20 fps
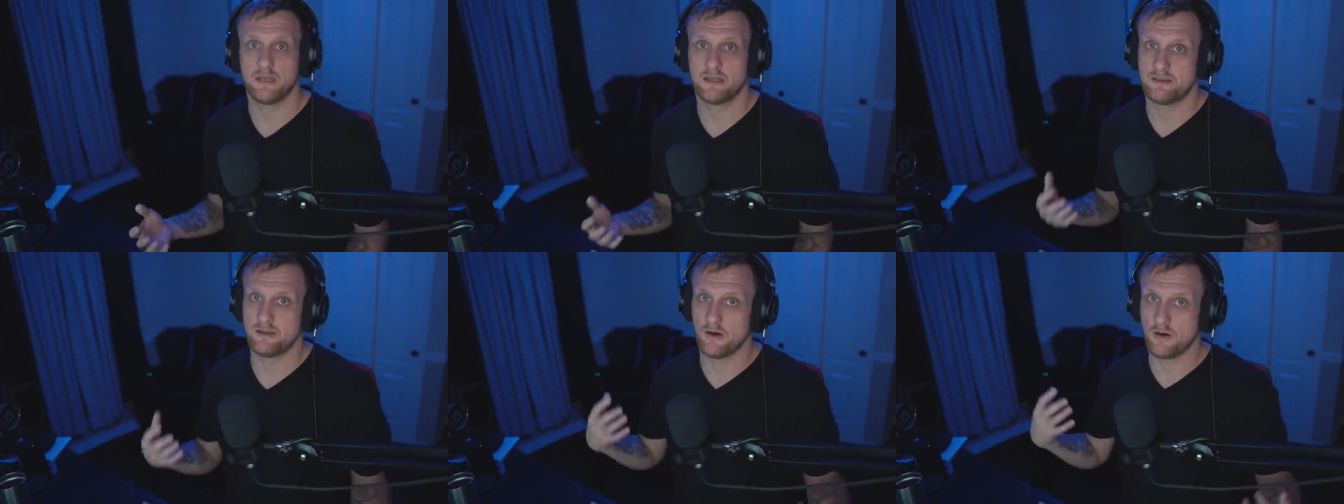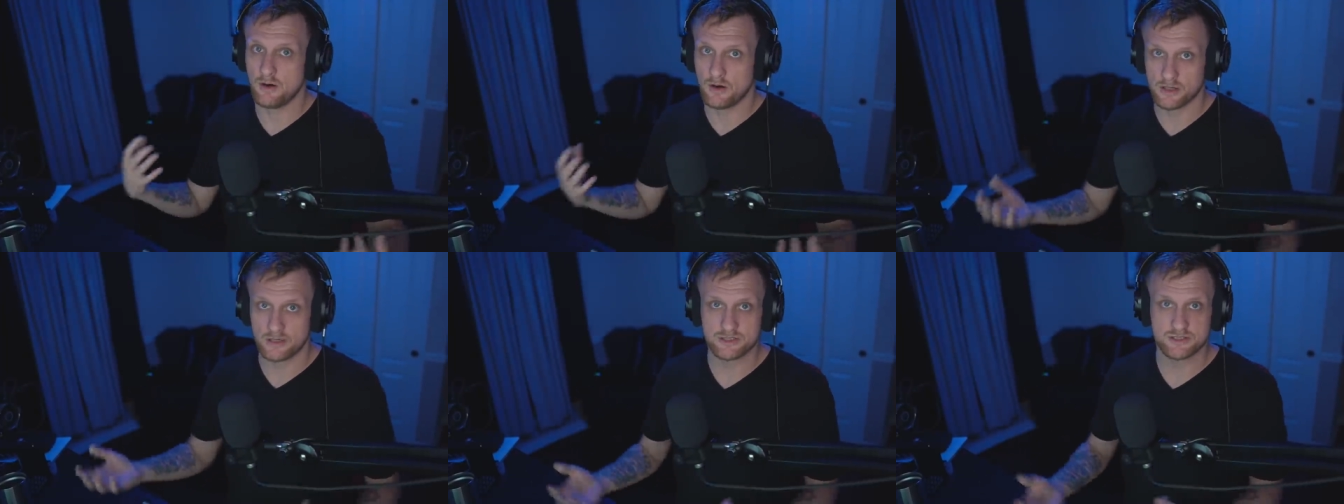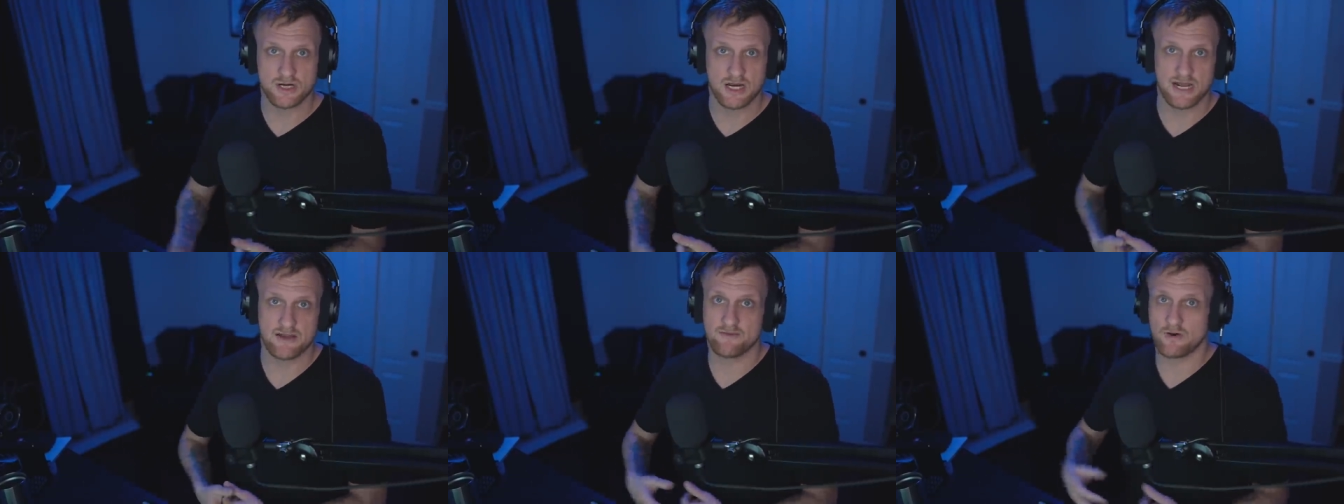the hard
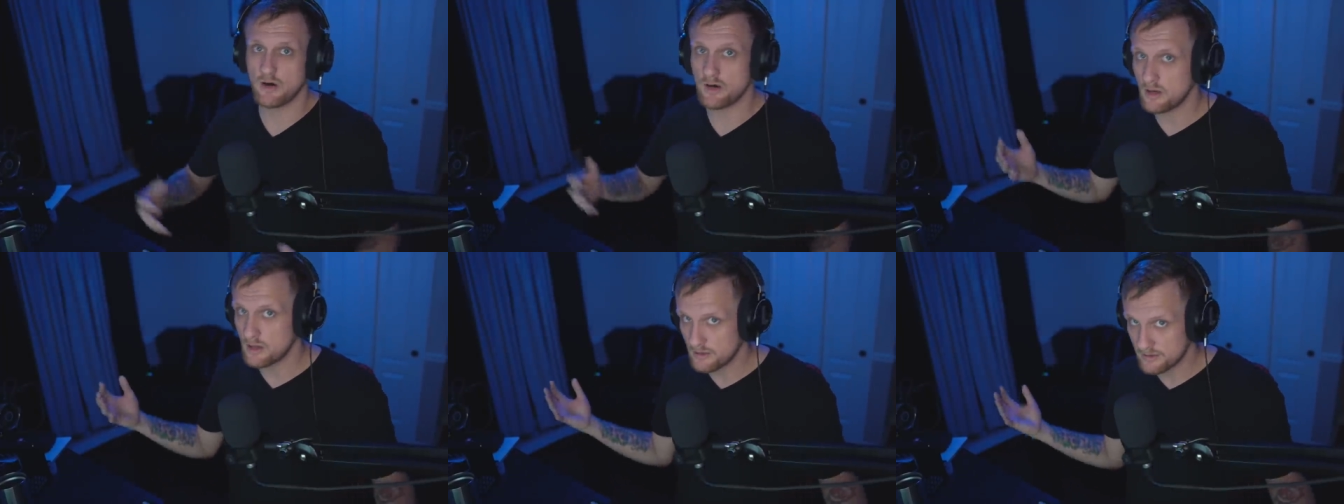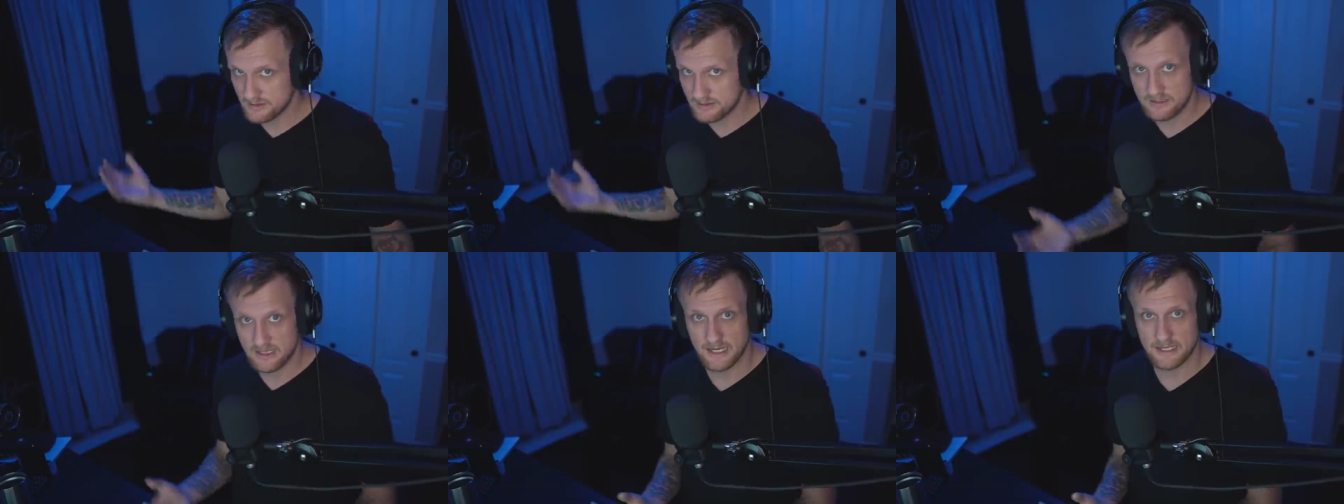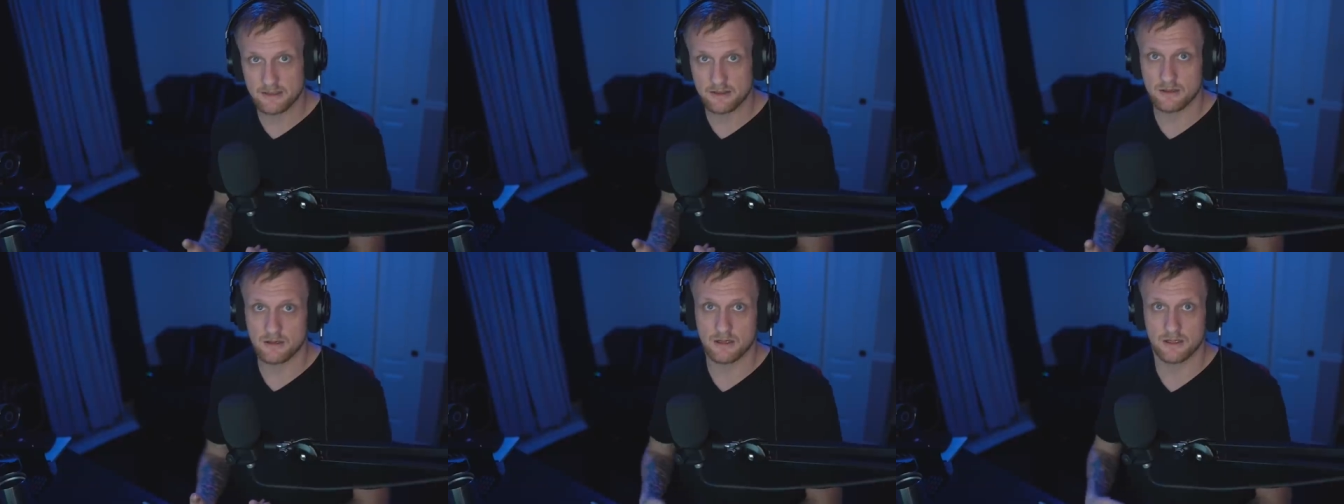drive, all the
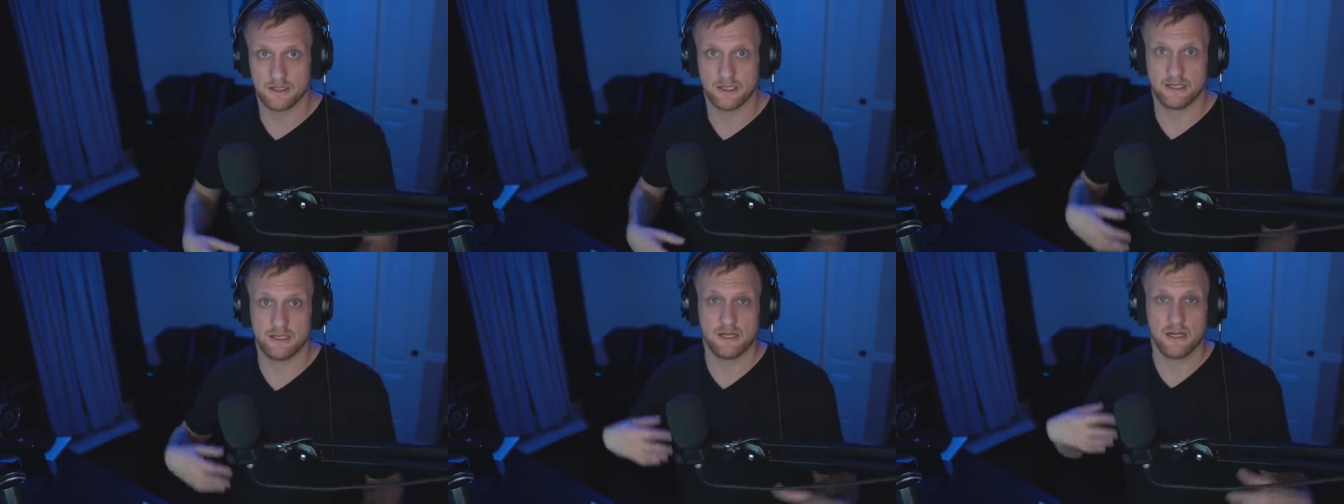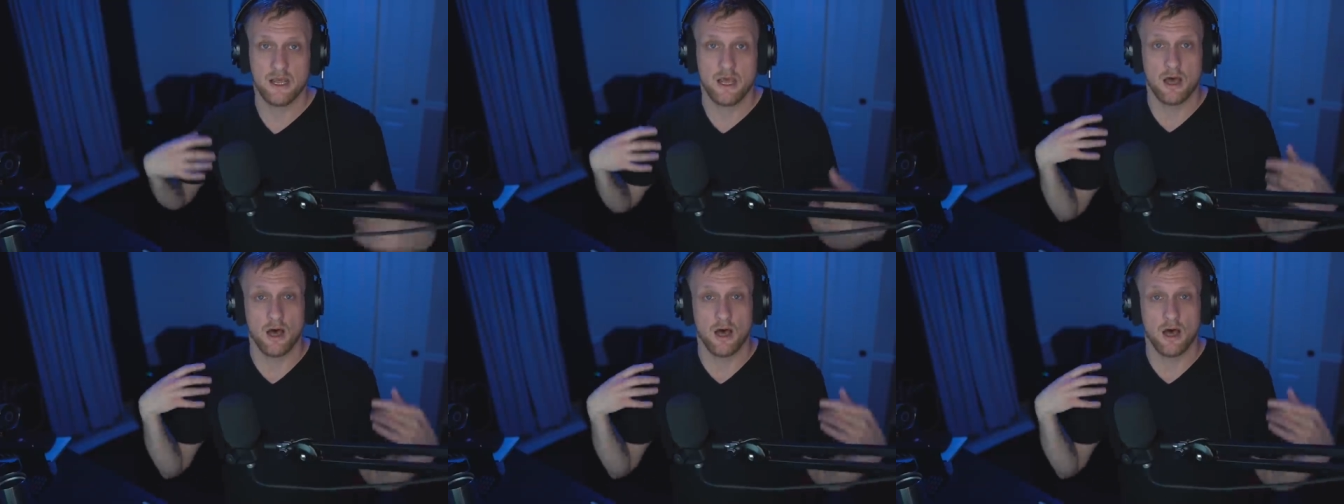data on it,